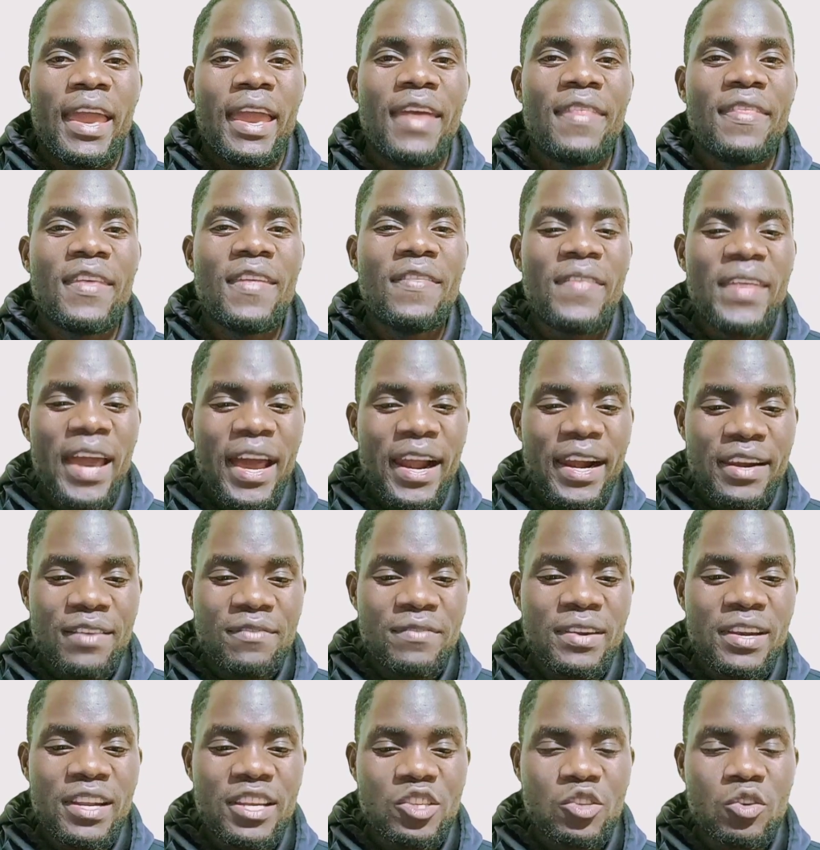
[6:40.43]
And then there are
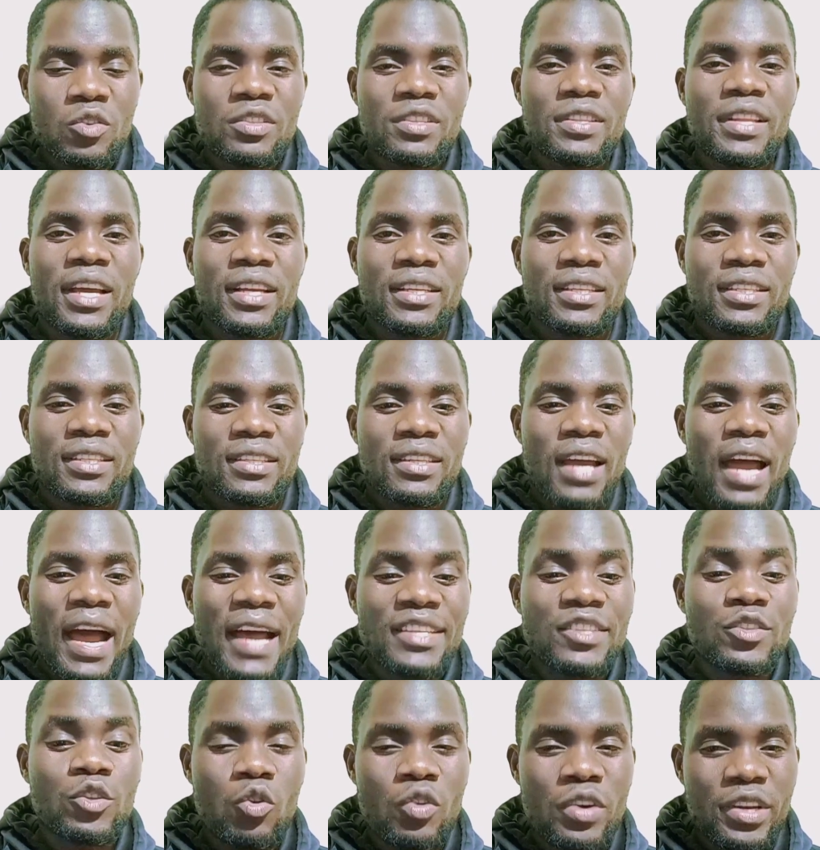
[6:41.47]
revelations that
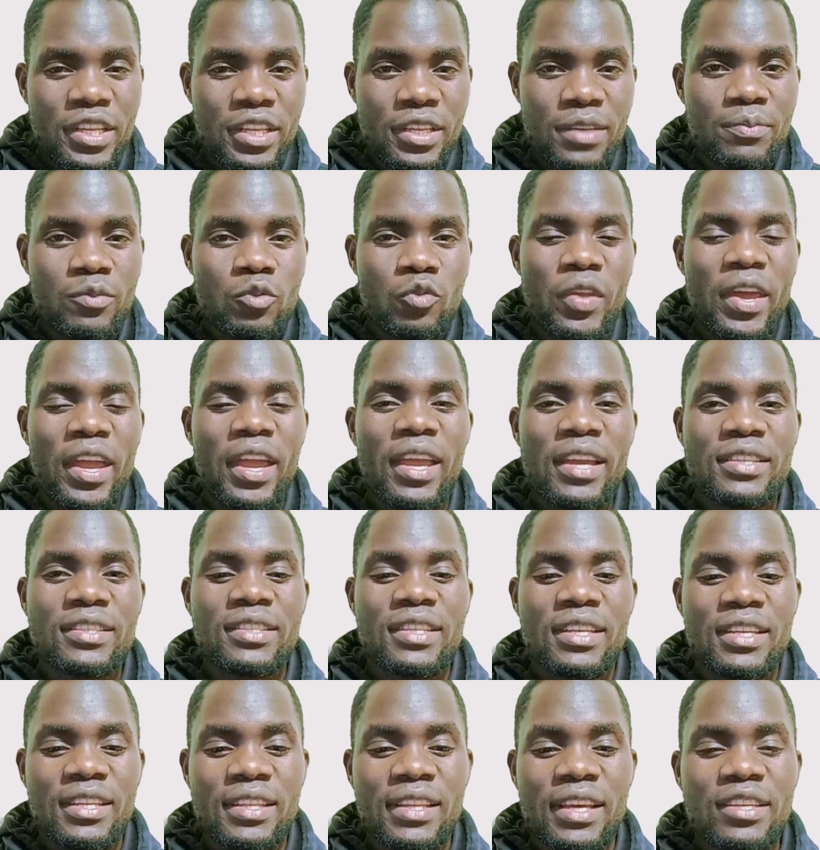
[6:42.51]
are so deep to the
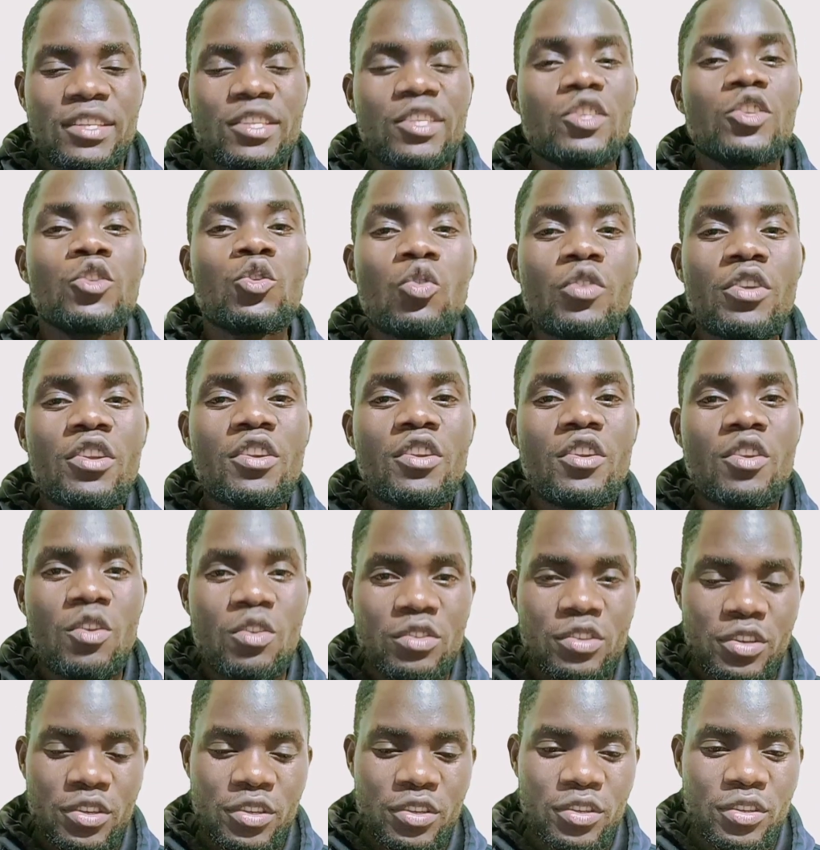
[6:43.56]
extent that you will
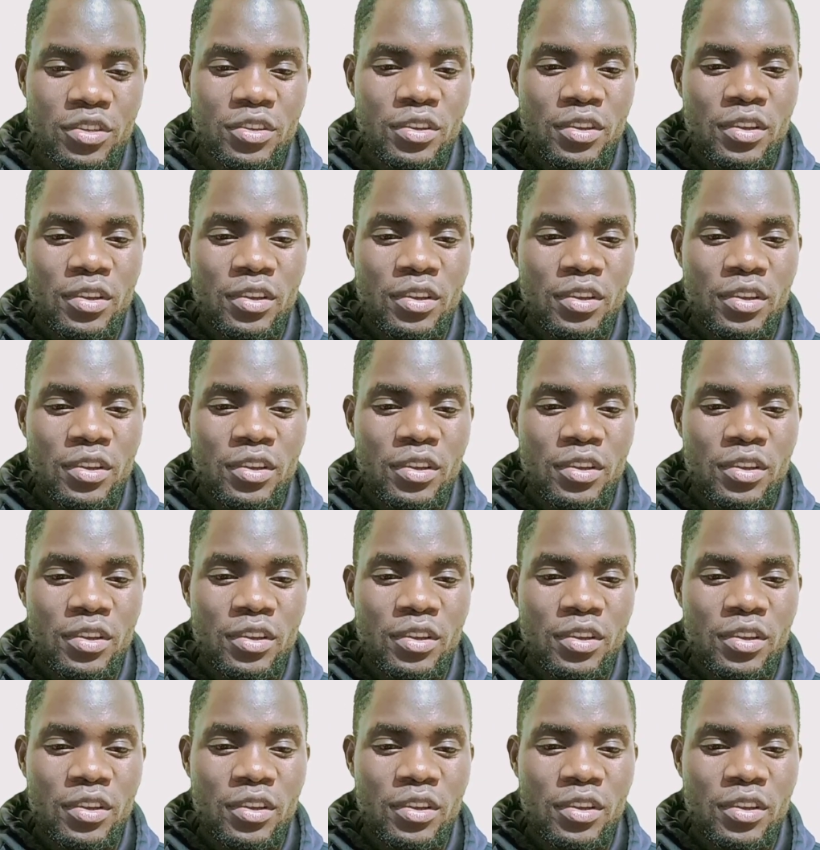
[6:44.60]
not